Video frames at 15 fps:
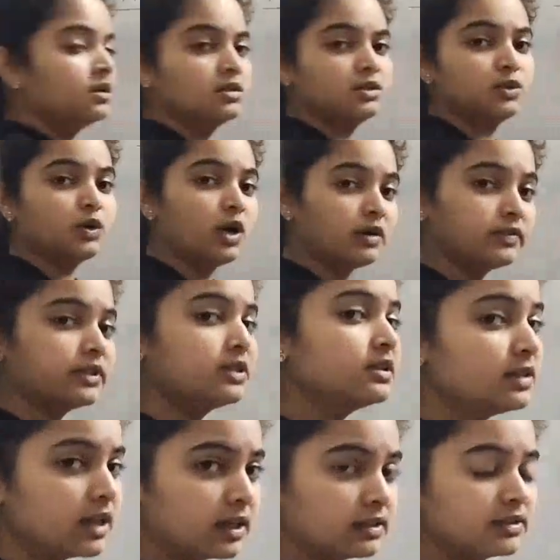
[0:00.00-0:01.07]
So after the
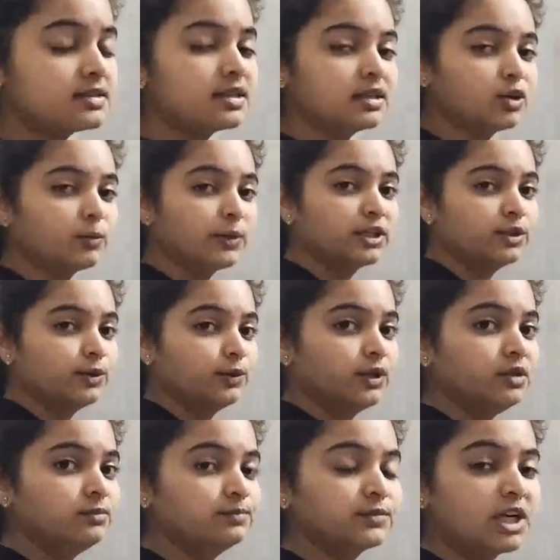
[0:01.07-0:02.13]
Dalton's atomic
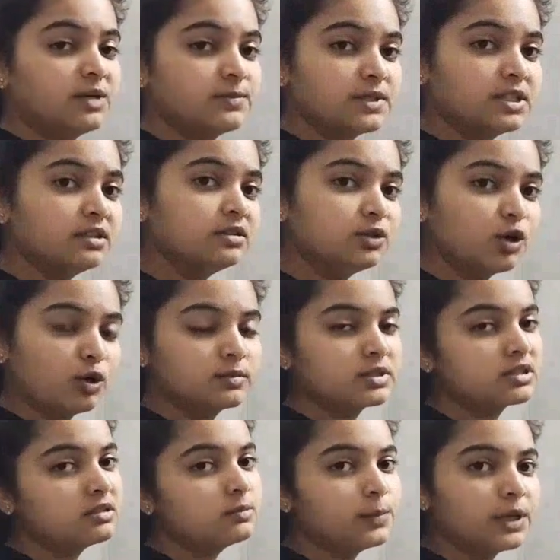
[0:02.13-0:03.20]
theory comes the
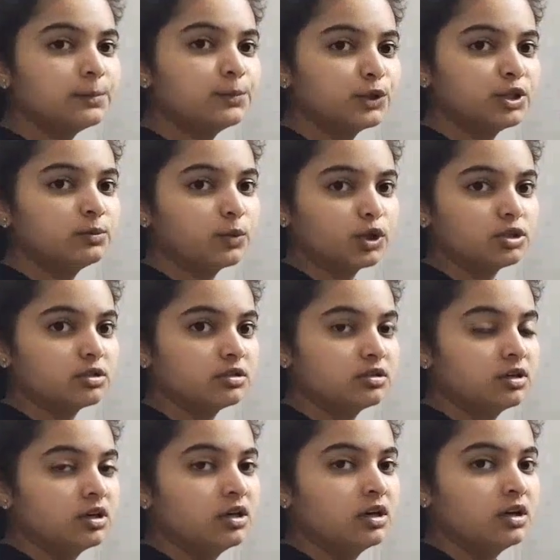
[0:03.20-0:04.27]
Thompson-Plum pudding model.
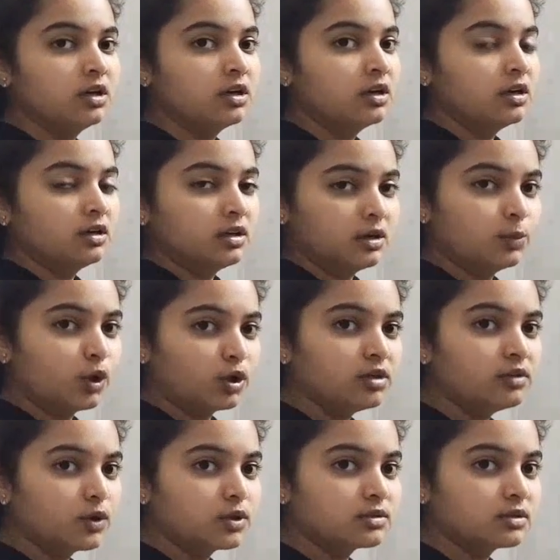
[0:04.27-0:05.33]
A
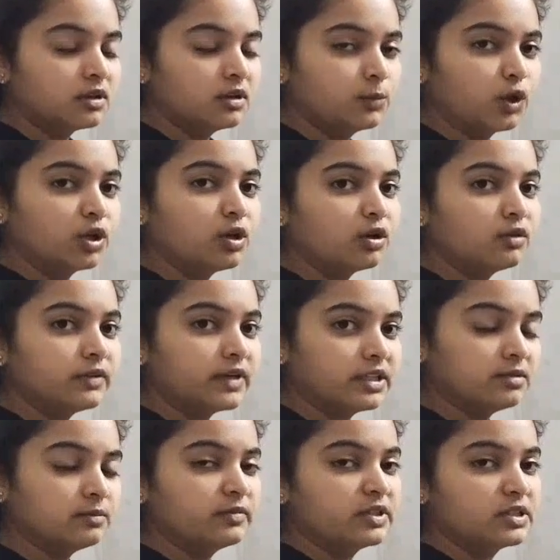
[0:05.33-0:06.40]
model of
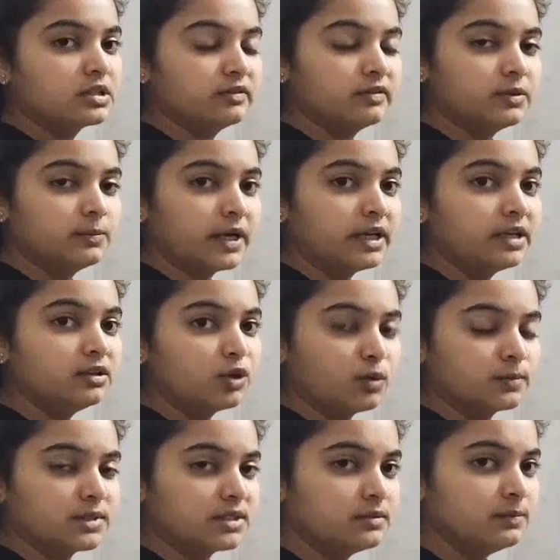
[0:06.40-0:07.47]
atom was given by
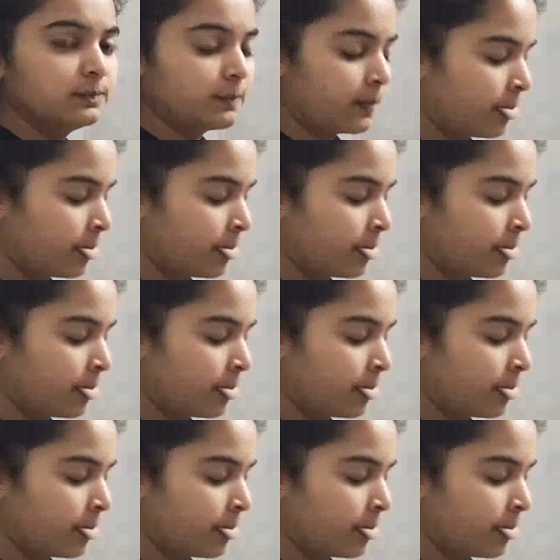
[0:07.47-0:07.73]
Thompson,